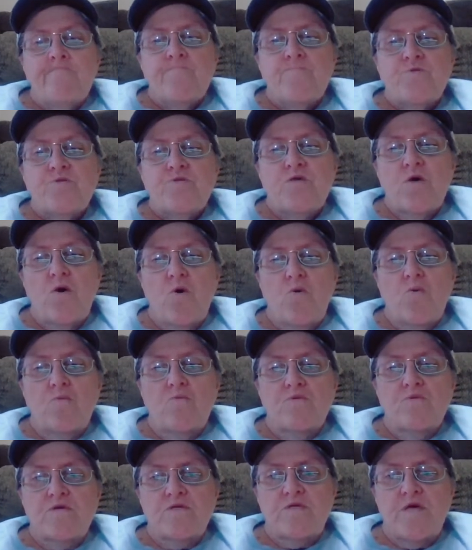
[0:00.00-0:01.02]

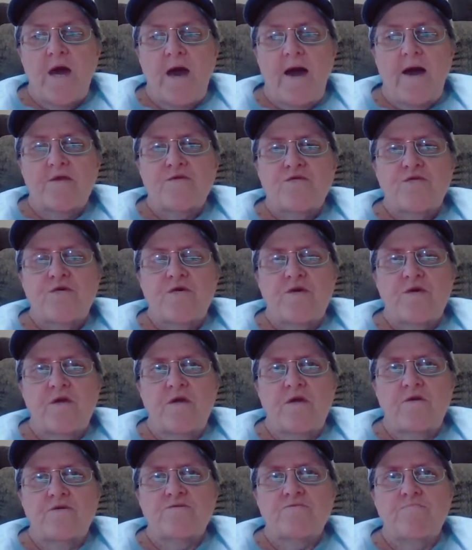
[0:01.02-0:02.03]
So detaching
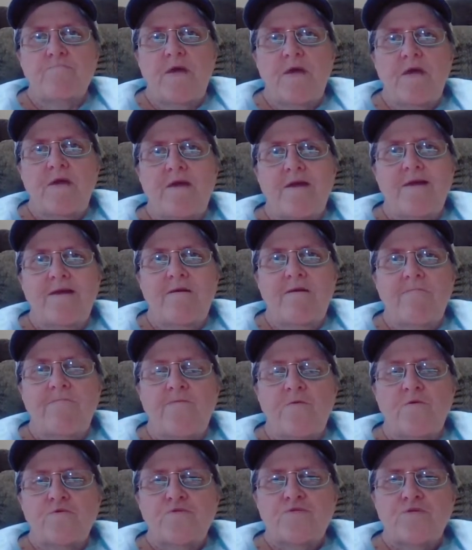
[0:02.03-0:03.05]
is making
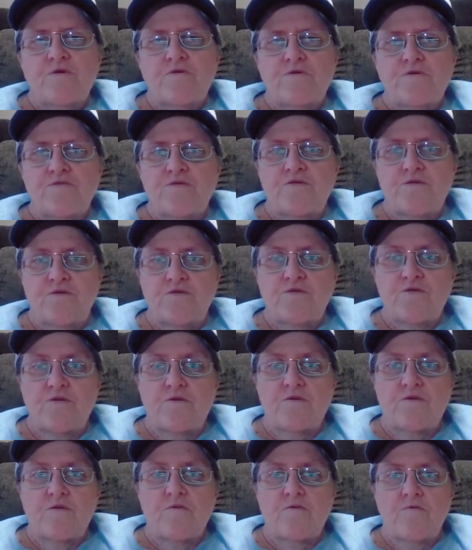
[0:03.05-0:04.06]
first a
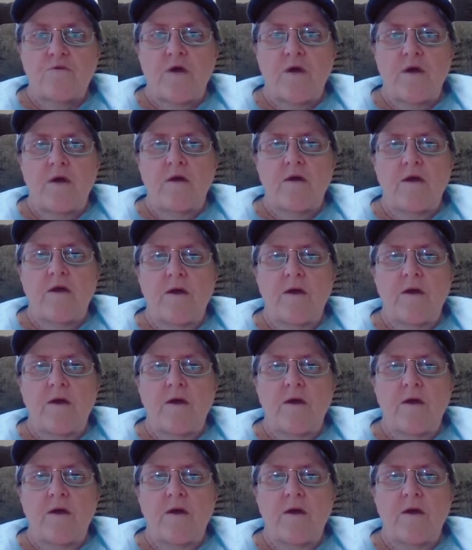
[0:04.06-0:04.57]
decision, okay?